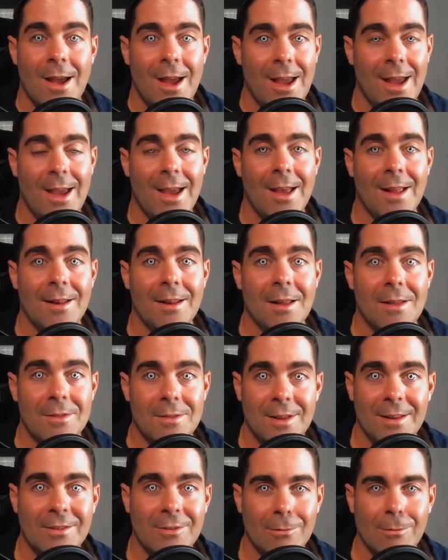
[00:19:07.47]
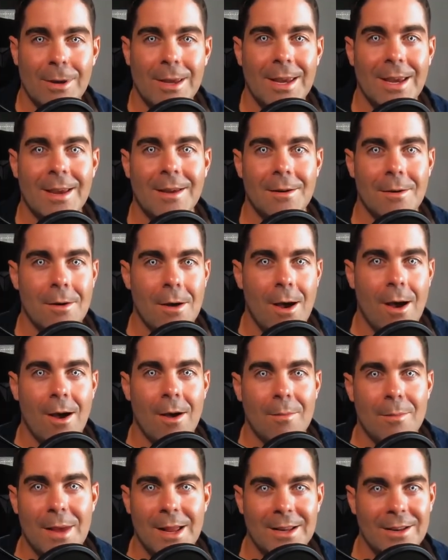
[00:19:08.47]
And this week,
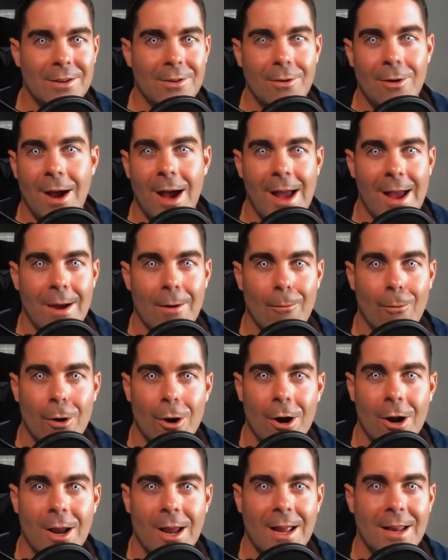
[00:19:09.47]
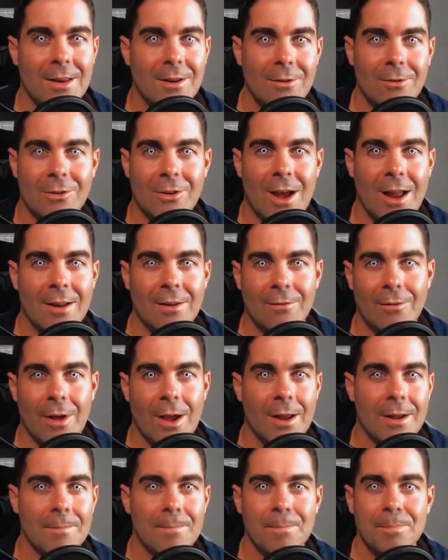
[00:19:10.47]
met a new guy at work, and he was kind of
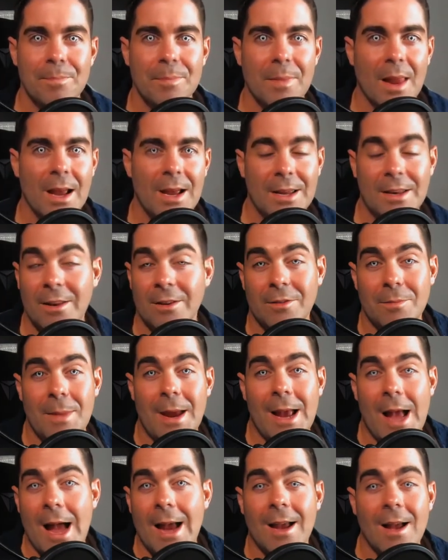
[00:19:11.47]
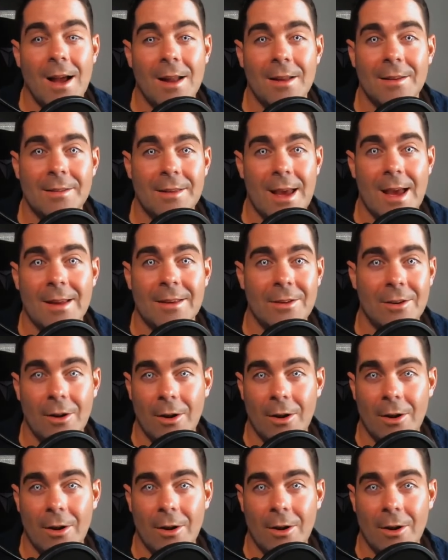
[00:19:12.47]
like, he doesn't make eye contact.